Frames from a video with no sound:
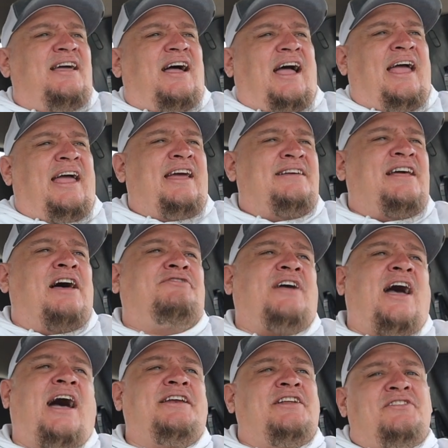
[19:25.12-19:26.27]
And I've
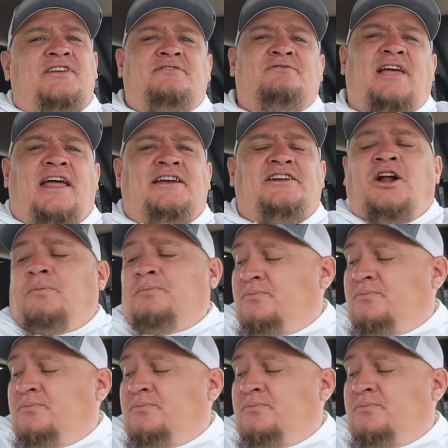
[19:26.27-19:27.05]
kind of ended up,